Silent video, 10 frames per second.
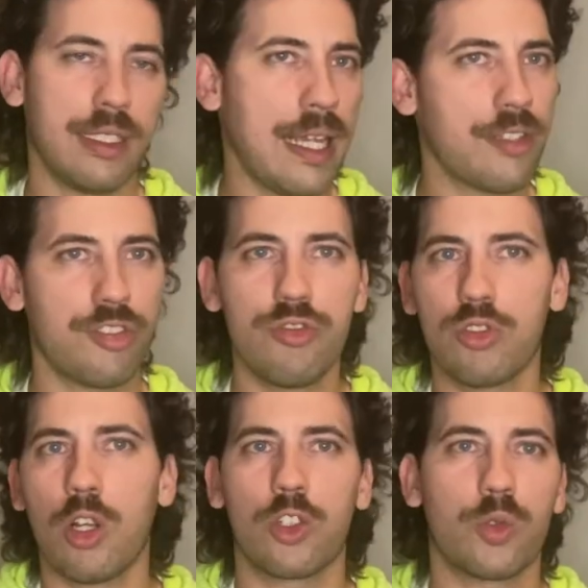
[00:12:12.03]
Yes, you
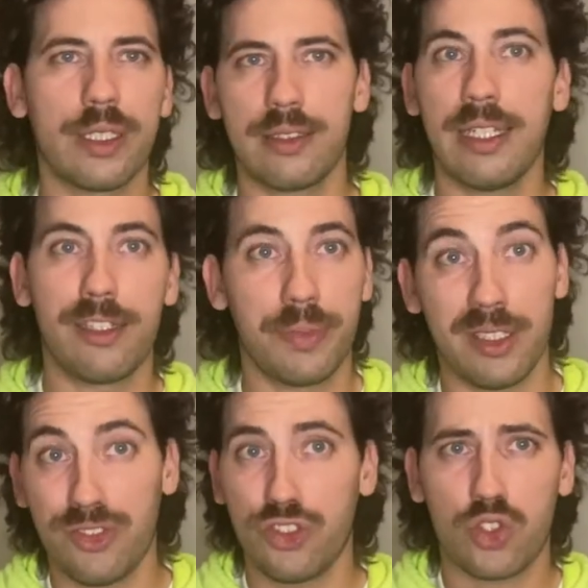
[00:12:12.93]
saw Chris Sale, but
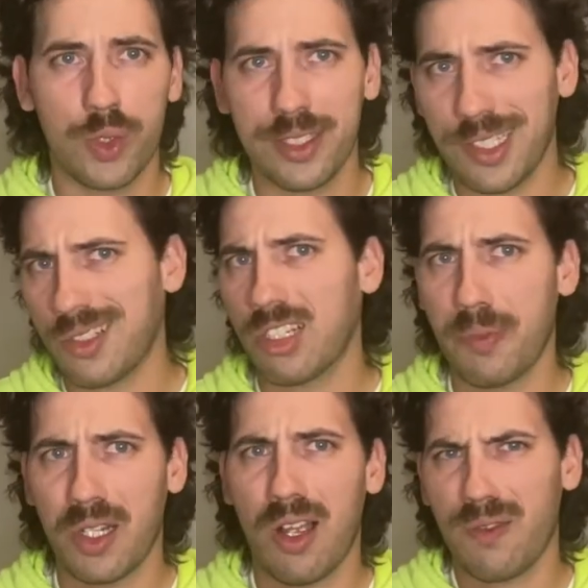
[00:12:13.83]
this is Chris Sale
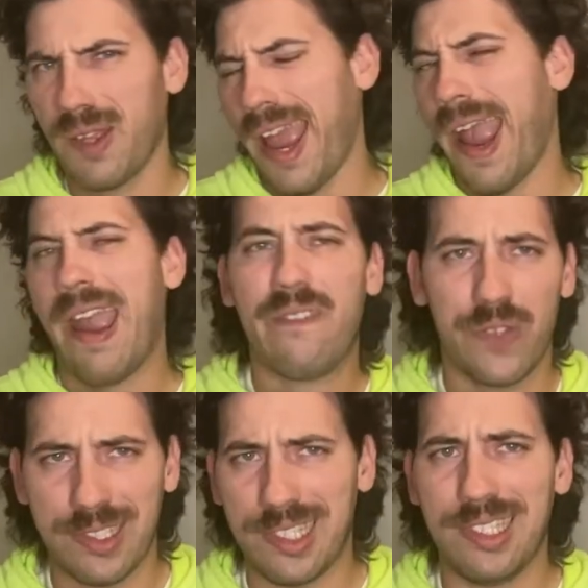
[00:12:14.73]
coming off half
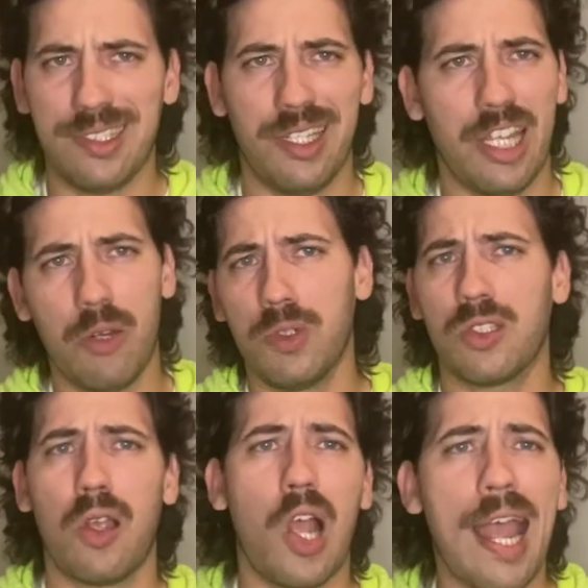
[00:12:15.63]
a season. He
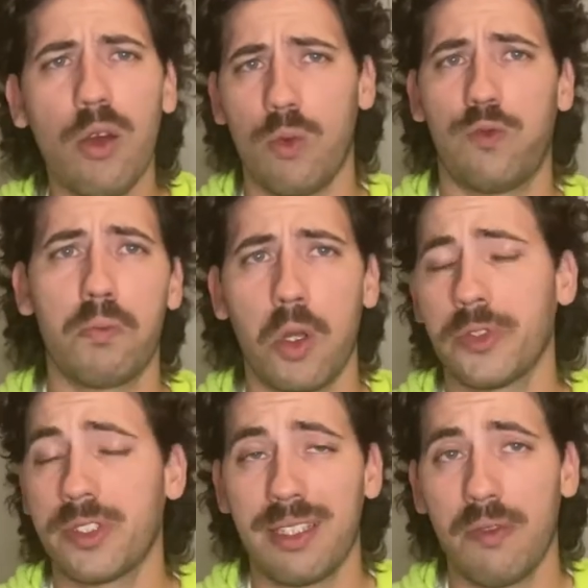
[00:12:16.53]
was out for
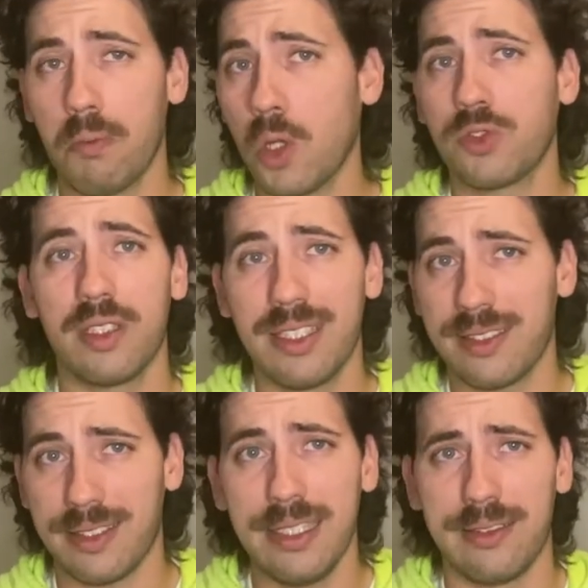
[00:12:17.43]
most of this
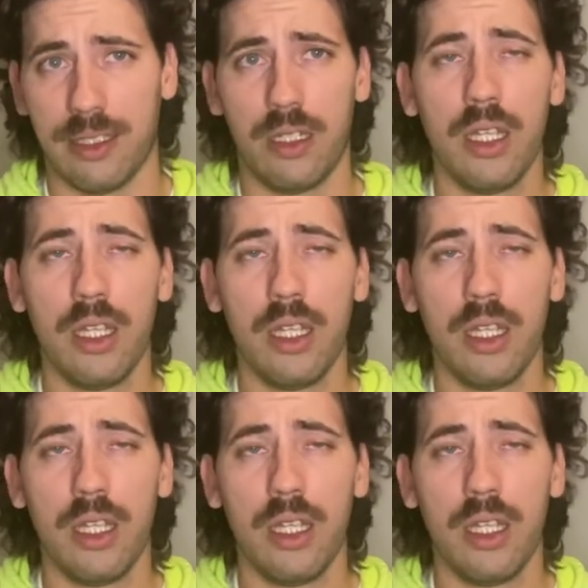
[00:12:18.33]
season.